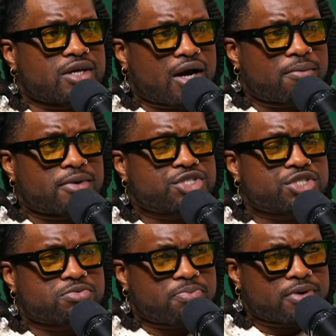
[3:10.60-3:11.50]
how
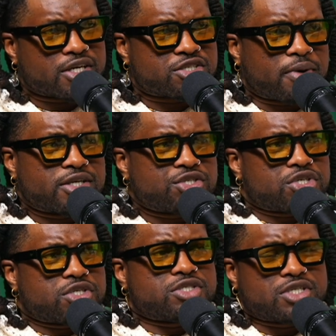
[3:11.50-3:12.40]
much
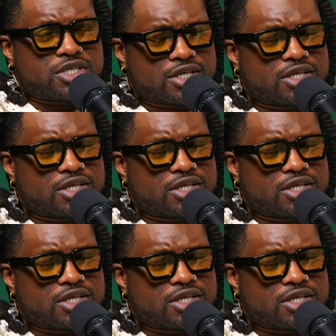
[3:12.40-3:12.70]
expenditures she needs